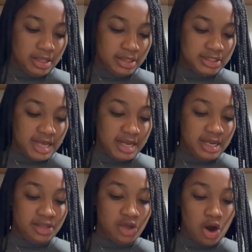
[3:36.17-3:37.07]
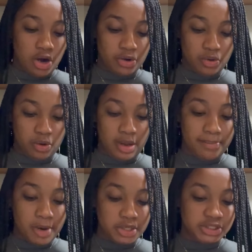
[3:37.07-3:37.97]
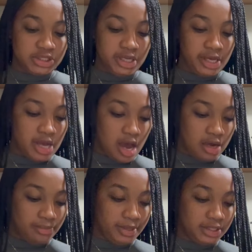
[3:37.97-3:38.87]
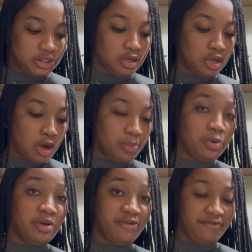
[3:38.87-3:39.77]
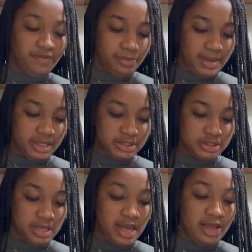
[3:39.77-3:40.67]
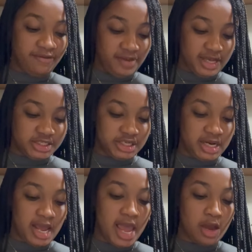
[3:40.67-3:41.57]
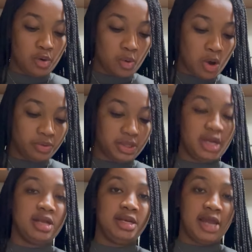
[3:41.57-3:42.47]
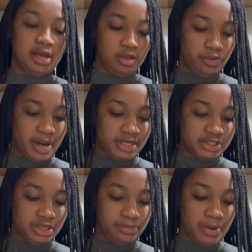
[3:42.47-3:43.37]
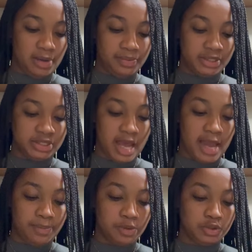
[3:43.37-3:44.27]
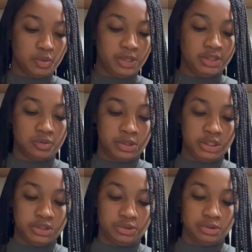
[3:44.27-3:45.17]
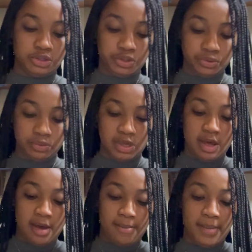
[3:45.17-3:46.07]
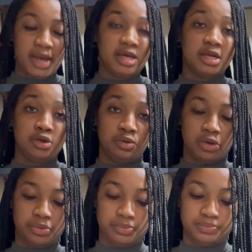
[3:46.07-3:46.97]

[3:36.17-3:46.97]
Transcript: Stated in the article Emergency Economies, Global Inflation and Growth Declaration, published April 2022 by Canuto.